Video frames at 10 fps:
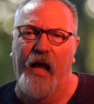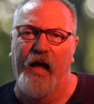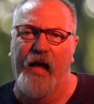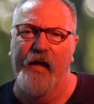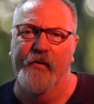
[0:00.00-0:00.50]

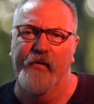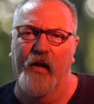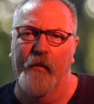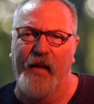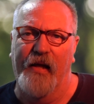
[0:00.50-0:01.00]
And
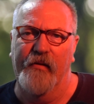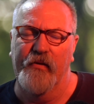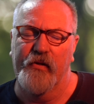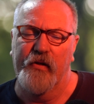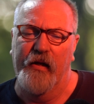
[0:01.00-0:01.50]

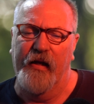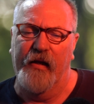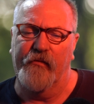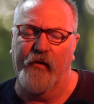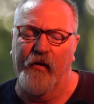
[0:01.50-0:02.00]

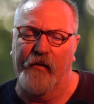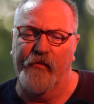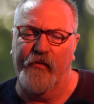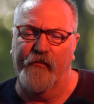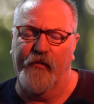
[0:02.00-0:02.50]
it's
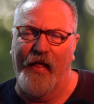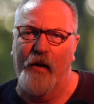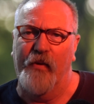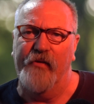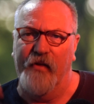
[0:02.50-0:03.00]
for
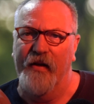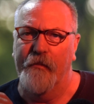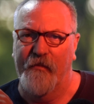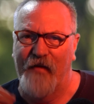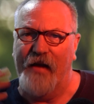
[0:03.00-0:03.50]
that
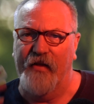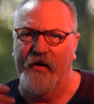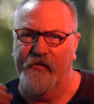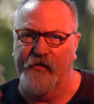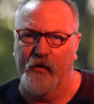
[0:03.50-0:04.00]
reason, the fact that
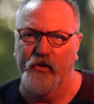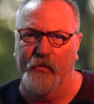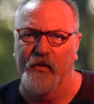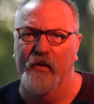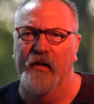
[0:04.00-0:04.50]
it's
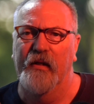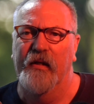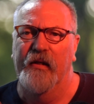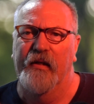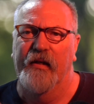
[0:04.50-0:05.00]
searchable,
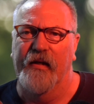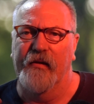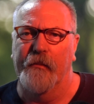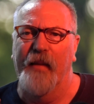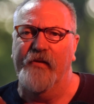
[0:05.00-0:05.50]

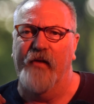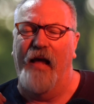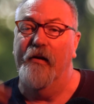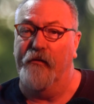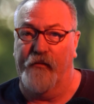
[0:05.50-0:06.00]
and
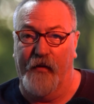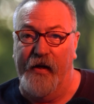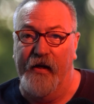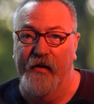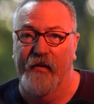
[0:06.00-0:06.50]
it's
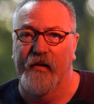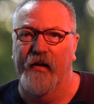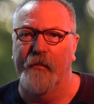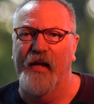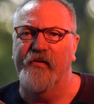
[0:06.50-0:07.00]
free,
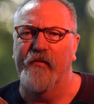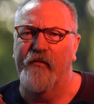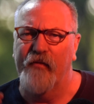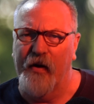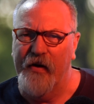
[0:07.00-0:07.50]
it makes it
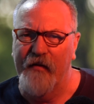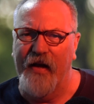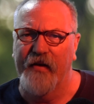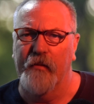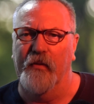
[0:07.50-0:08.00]
very
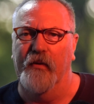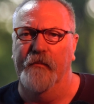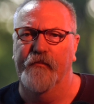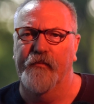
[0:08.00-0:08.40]
valuable.